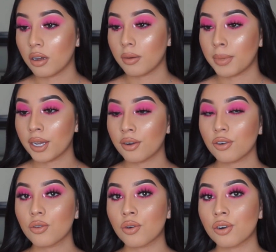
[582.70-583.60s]
My
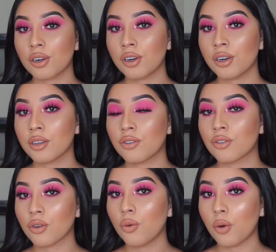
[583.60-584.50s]
inner corner is
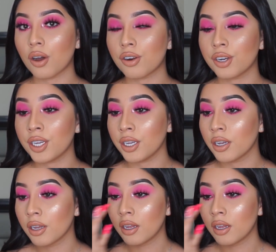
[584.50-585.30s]
so watery.